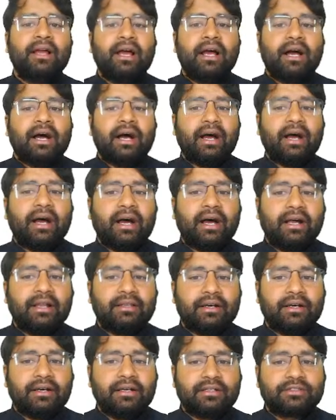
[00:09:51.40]
And
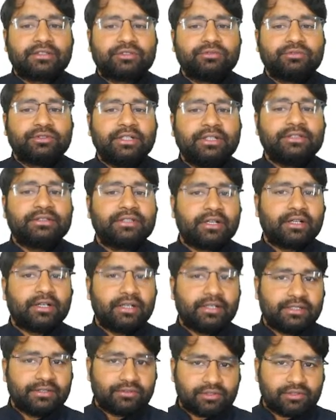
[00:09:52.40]
students, it
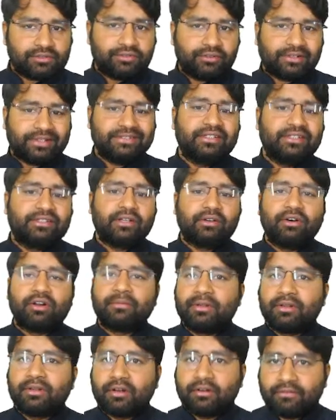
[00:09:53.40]
is also considered the
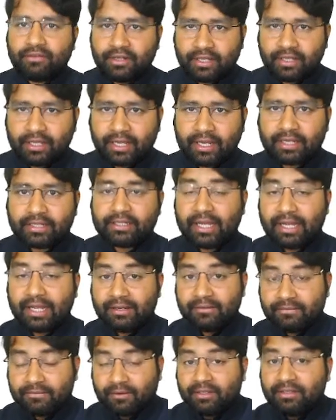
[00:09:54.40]
Government of India Act, and
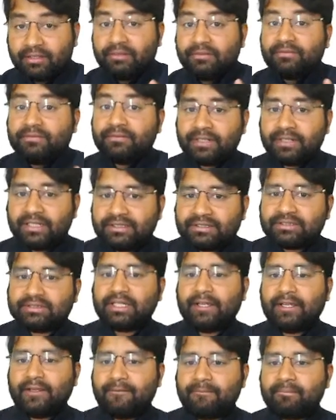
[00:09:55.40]
for the first
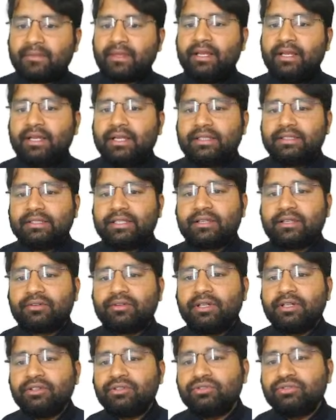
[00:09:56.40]
time they are
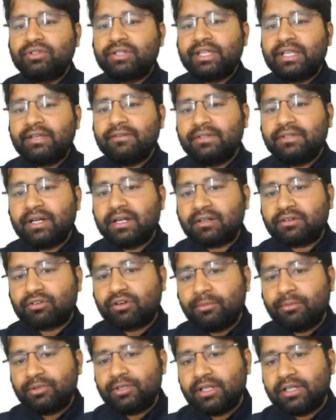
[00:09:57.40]
going to give the
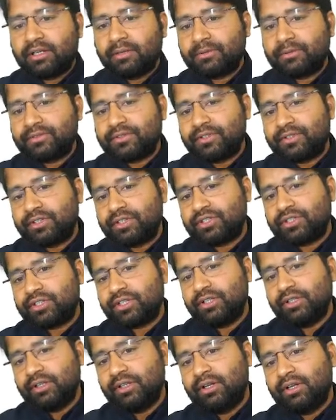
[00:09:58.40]
communal
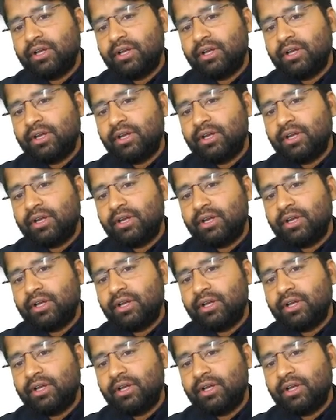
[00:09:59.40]
representation,